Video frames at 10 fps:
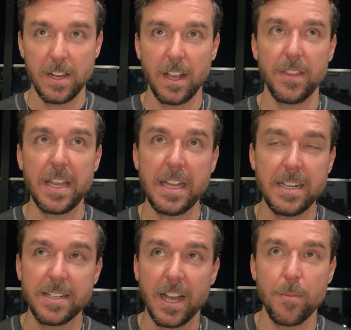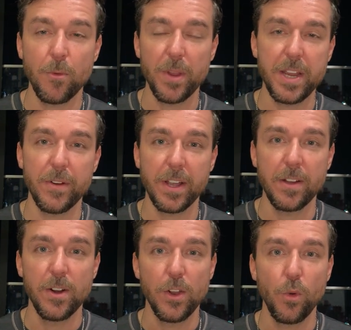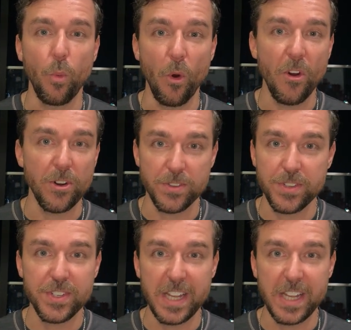think anytime we're hearing words